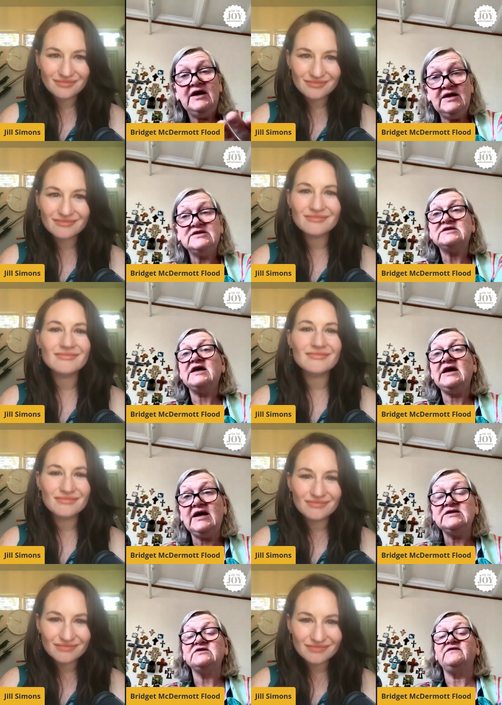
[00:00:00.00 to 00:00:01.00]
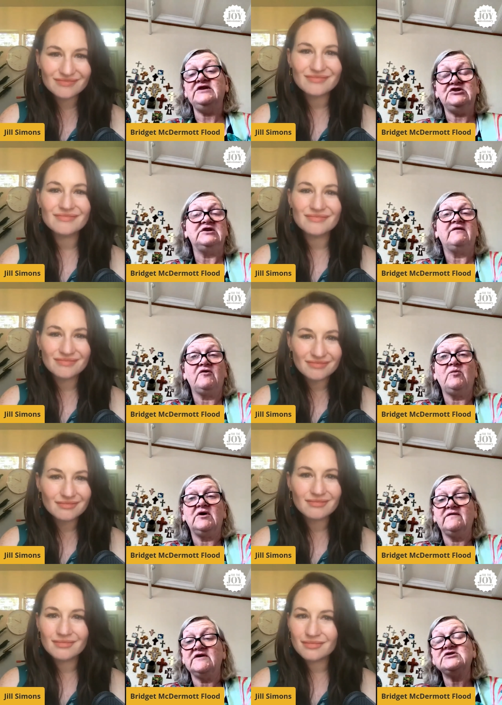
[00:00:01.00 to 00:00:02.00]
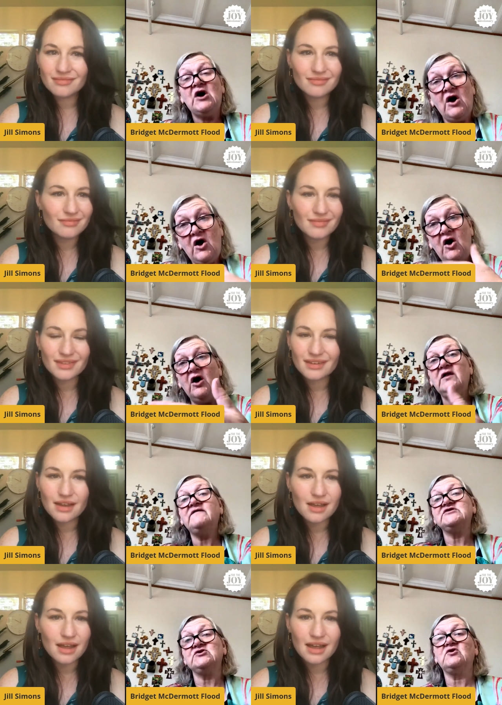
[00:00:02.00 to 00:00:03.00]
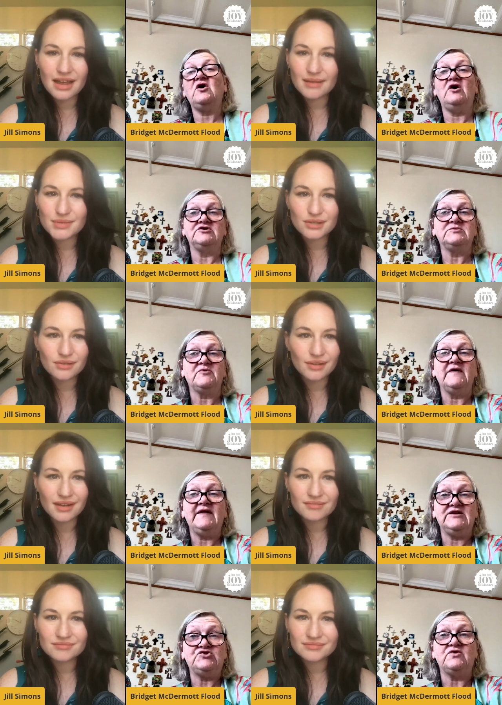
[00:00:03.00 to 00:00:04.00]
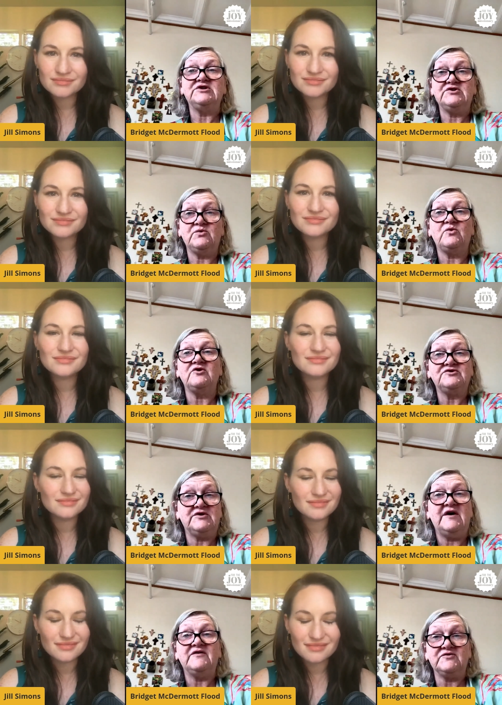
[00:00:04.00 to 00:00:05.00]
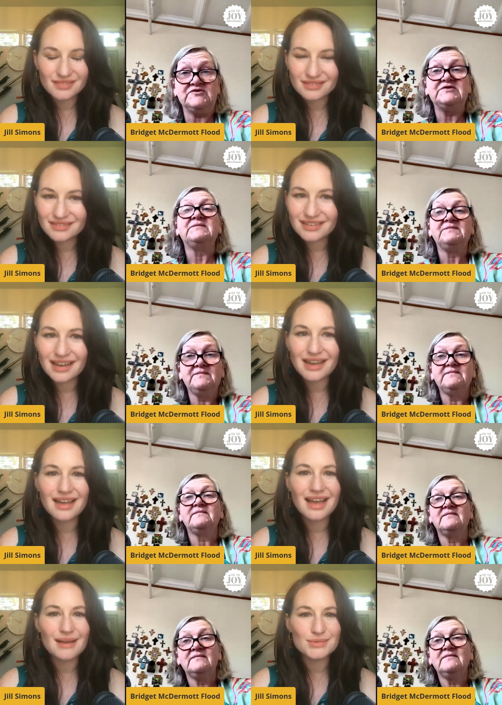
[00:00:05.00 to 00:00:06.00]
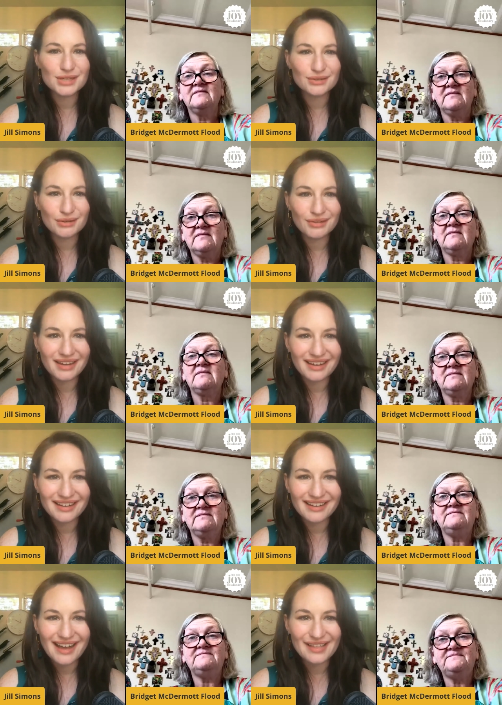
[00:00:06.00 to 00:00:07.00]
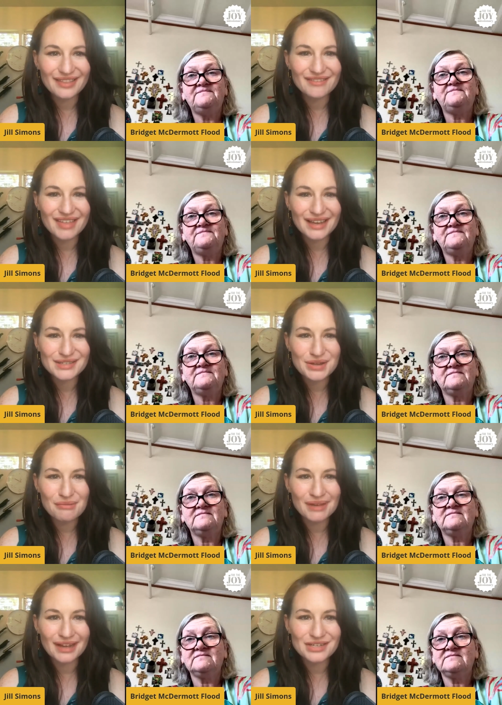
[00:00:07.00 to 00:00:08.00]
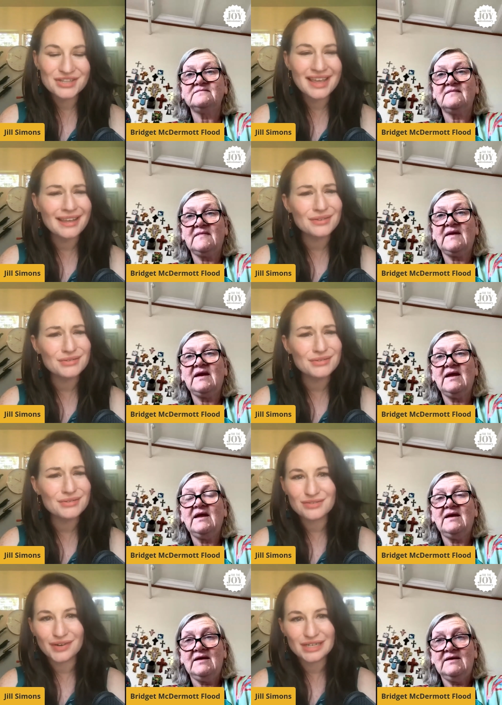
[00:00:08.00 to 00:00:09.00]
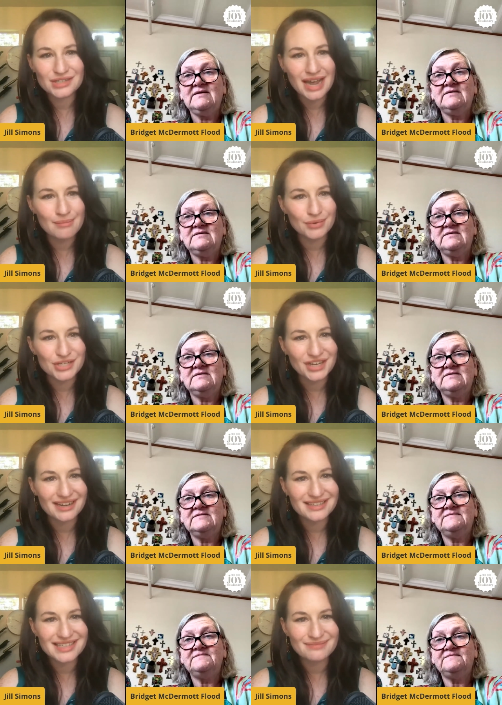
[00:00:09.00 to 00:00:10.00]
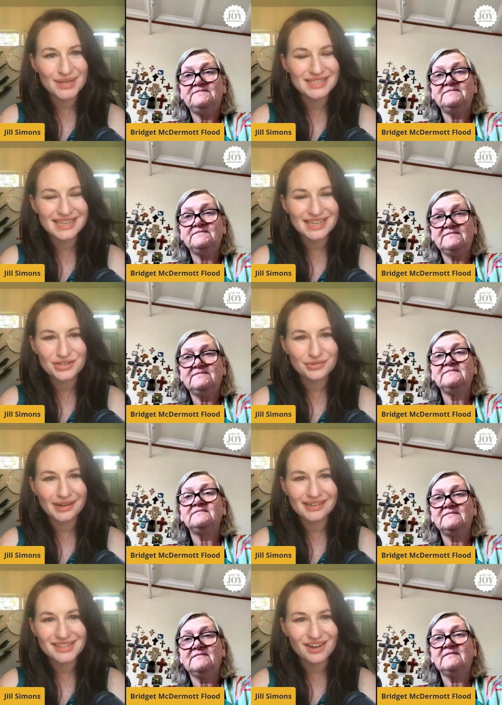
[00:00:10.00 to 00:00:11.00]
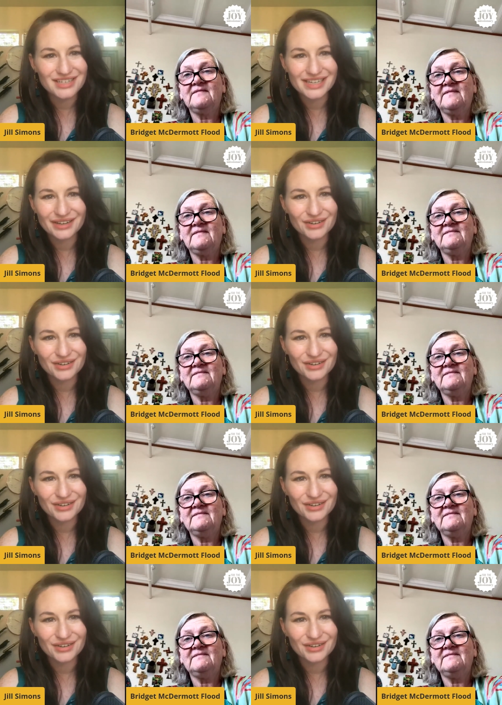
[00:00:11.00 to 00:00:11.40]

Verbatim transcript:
Speaker 1: it is the hands of each and every one of us. All of us are called to bring that joy to the world to others.
Speaker 2: Absolutely. I love that so much. Thank you so much for your time, Bridget. It's been such a joy to talk to